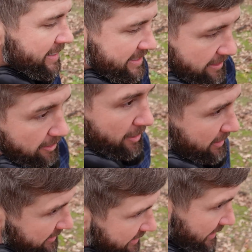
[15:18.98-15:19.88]
So
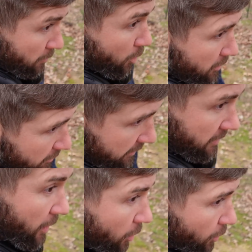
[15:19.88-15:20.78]
I'm walking around
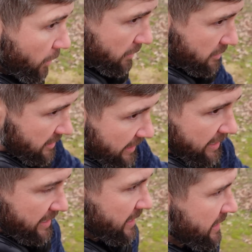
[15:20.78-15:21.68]
the whole other
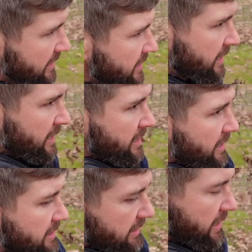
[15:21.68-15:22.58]
side
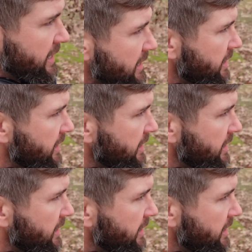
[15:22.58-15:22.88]
of the lake